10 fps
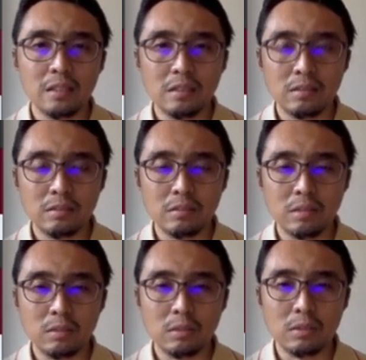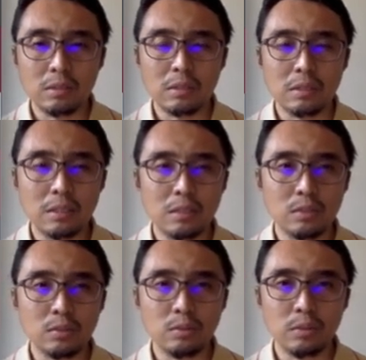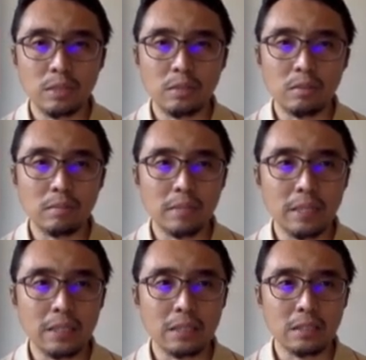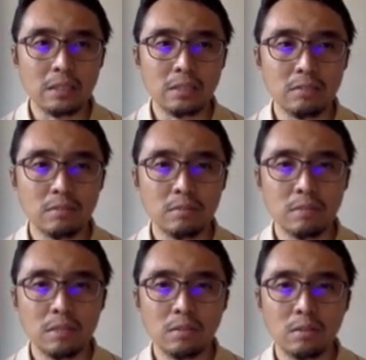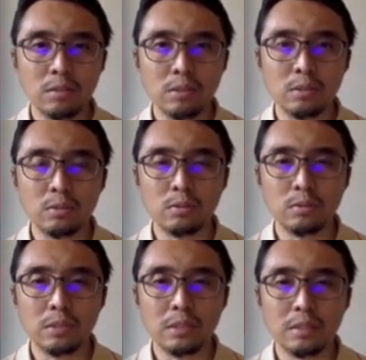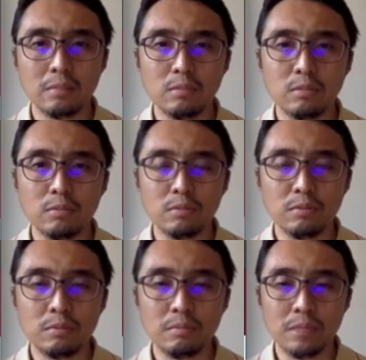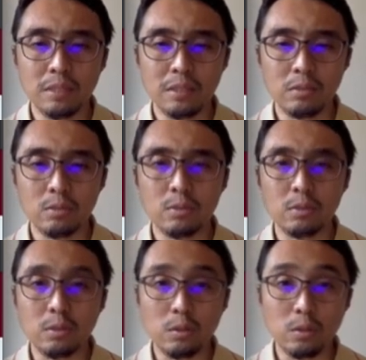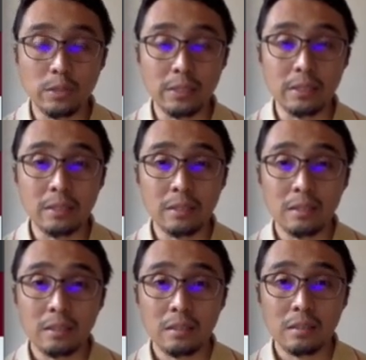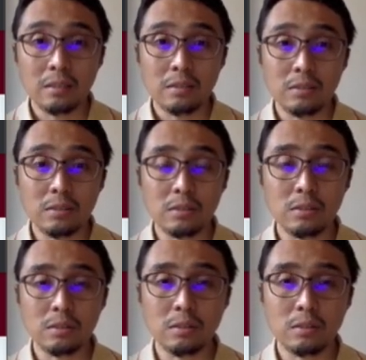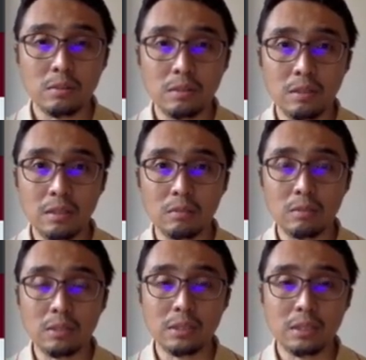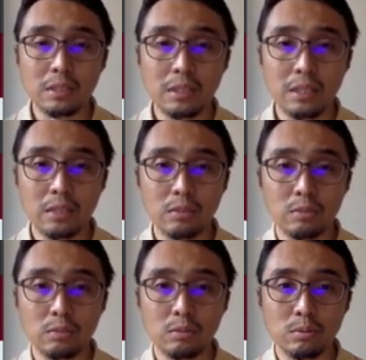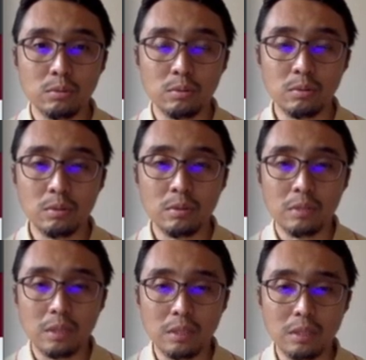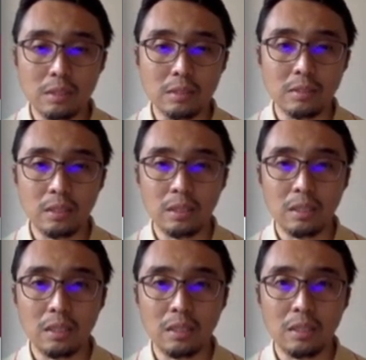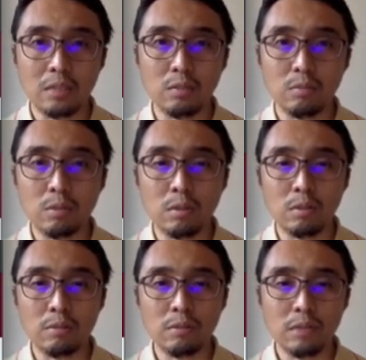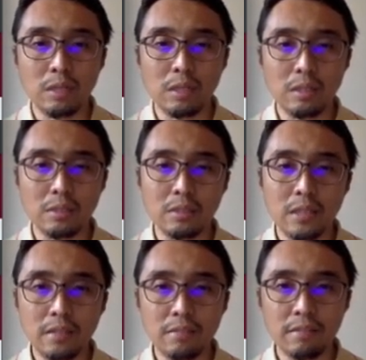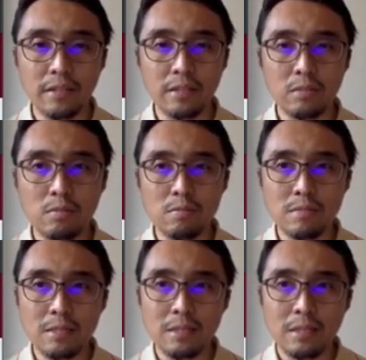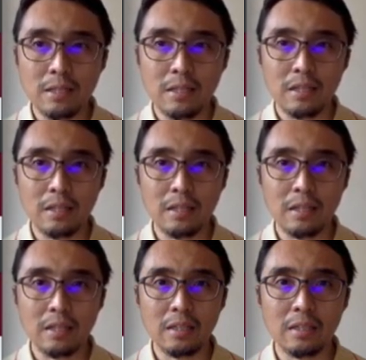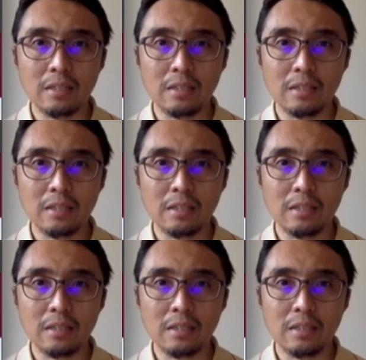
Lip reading: So I will start to record my lectures from now on due to the movement control order. So I would just like to say I hope all of you are safe at home, and